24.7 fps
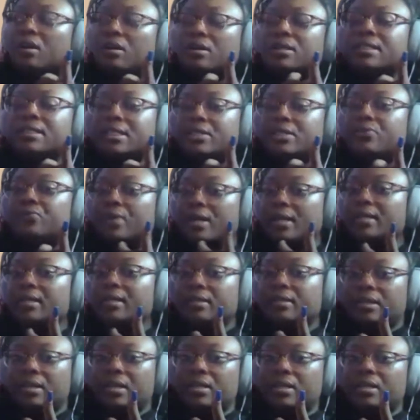we are
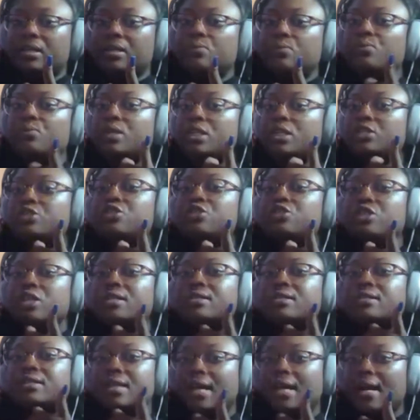dysregulated, we
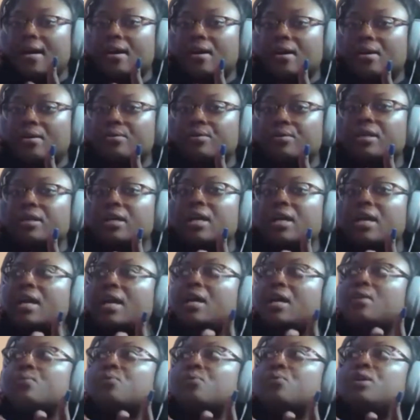shut down
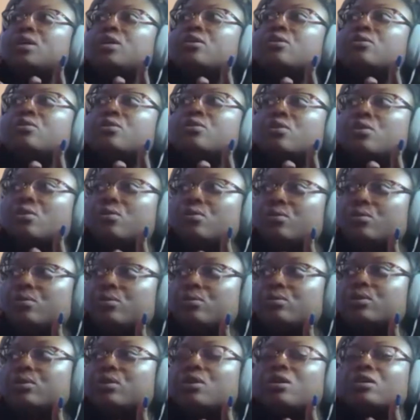and we are no
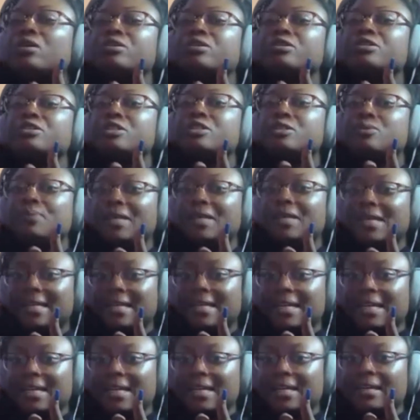longer
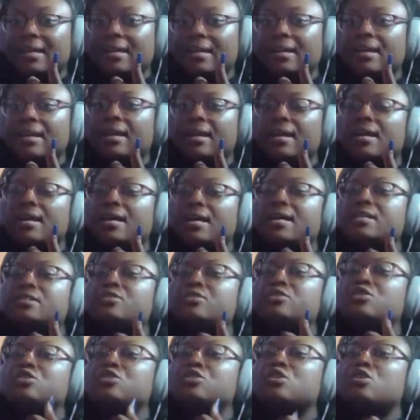speaking.
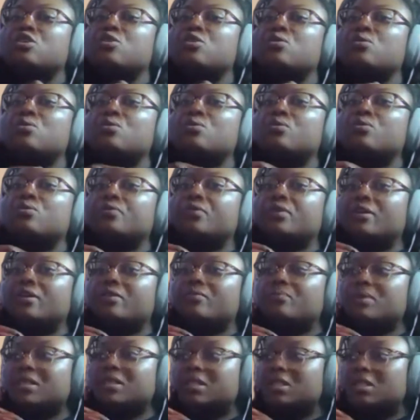And so there
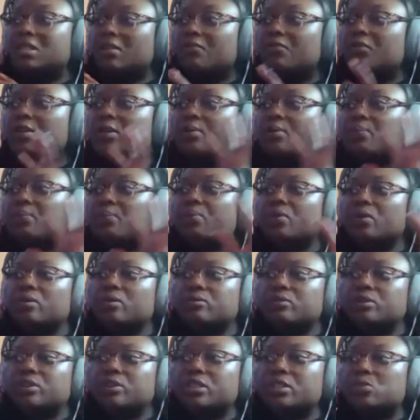have been different
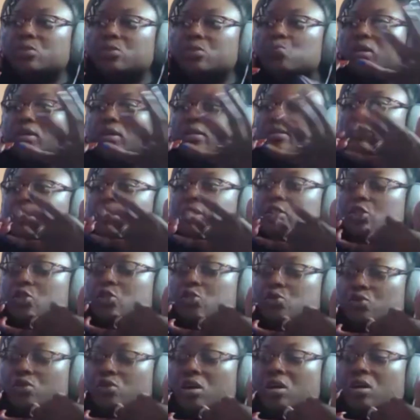approaches, whether
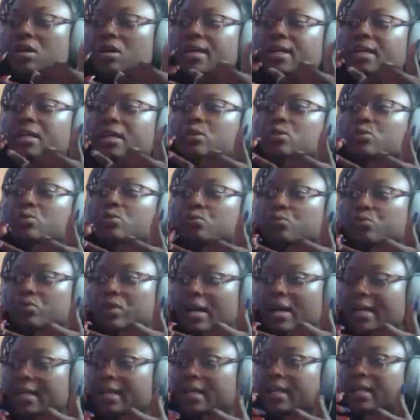it's drawing,
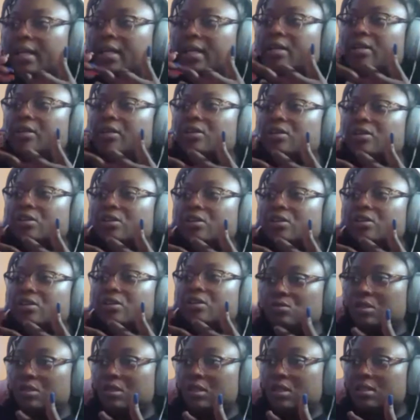writing,
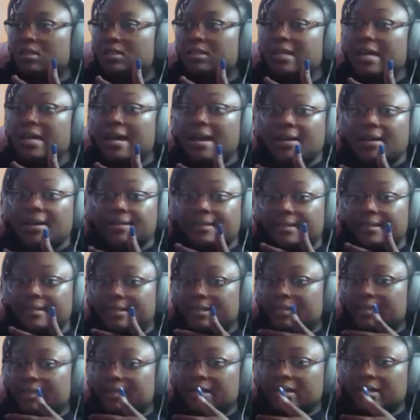using
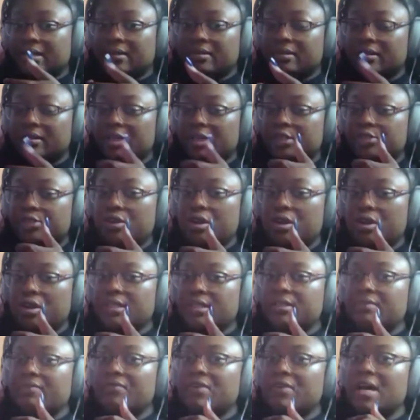text and an
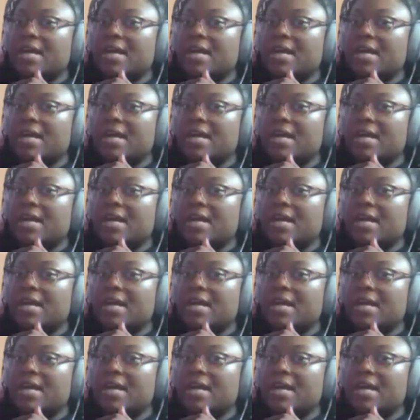electronic